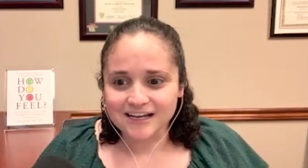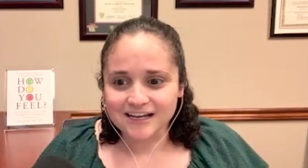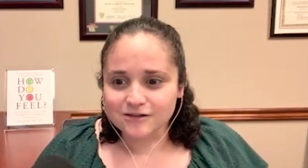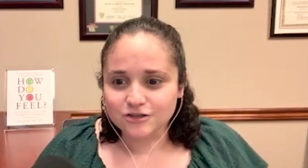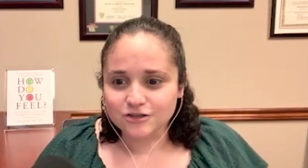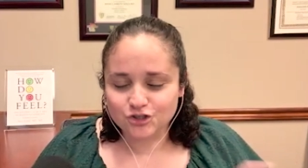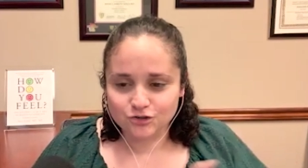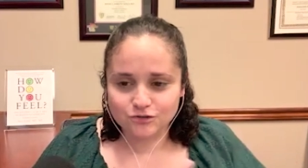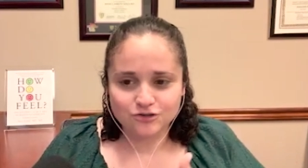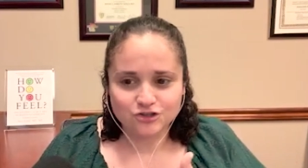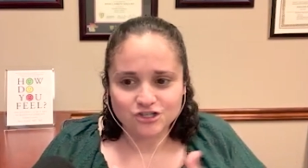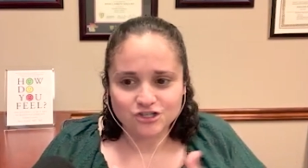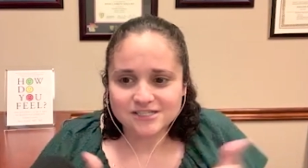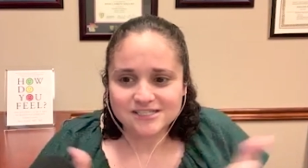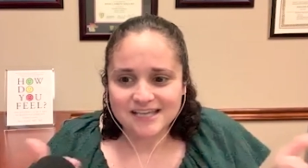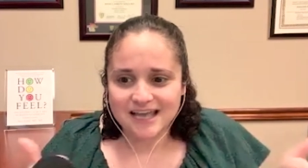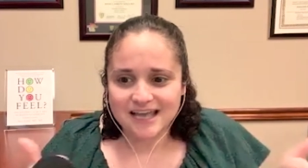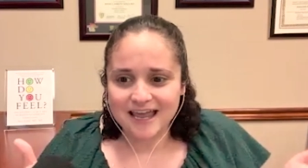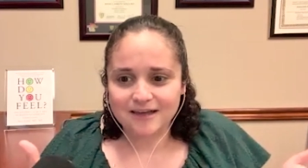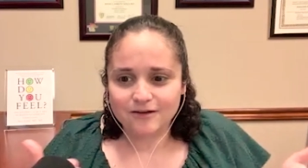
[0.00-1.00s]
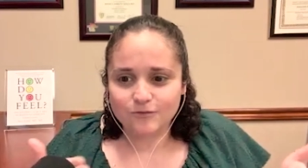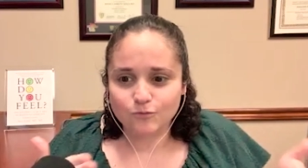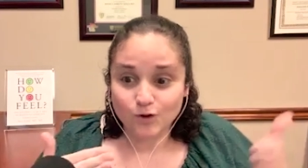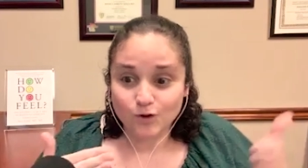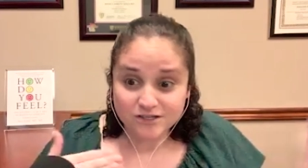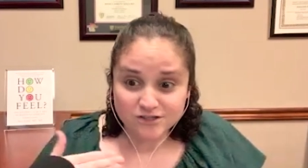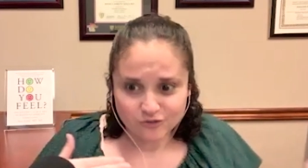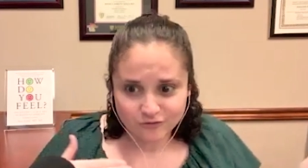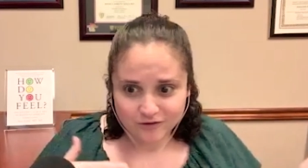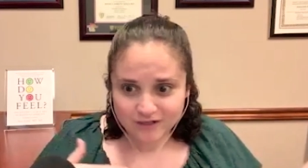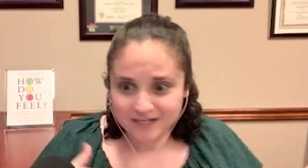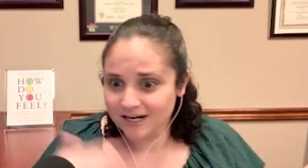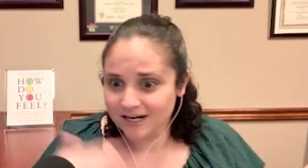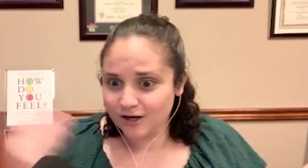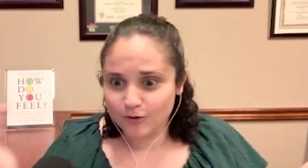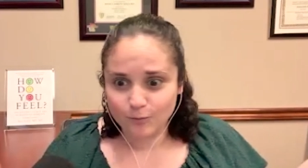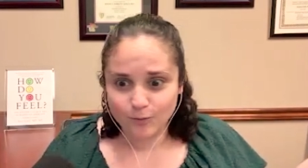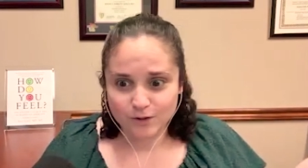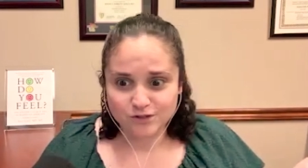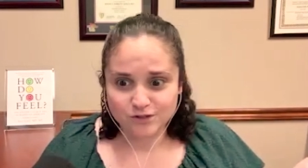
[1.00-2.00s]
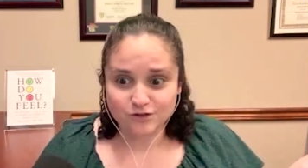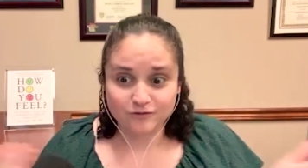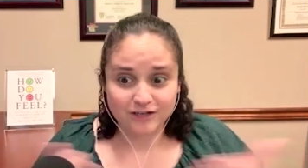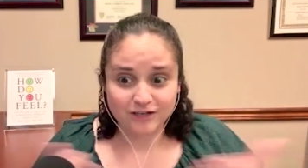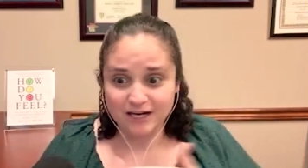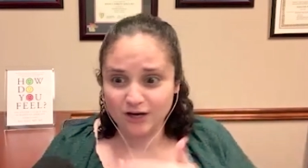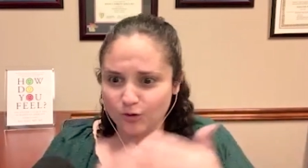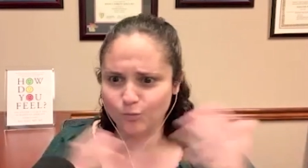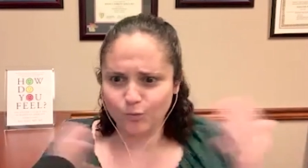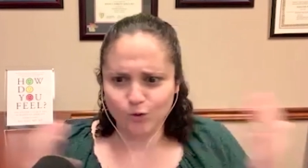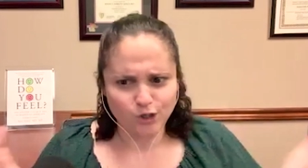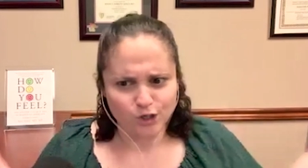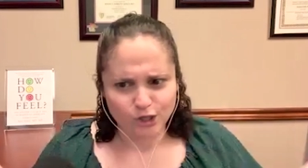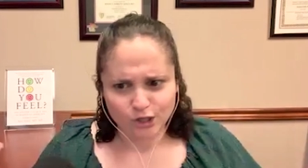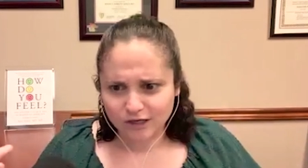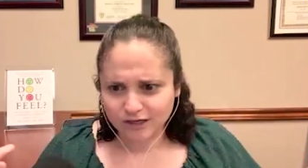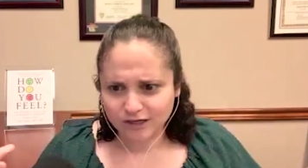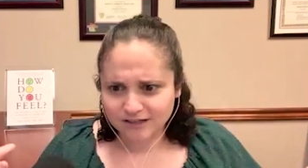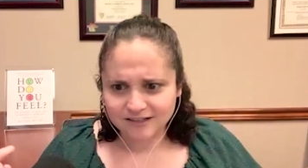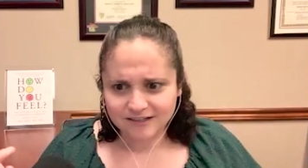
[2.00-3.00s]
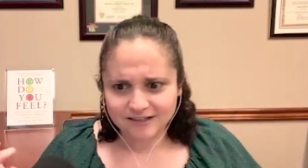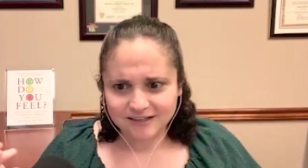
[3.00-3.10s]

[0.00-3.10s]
just say one's over here and one's over here and we're good.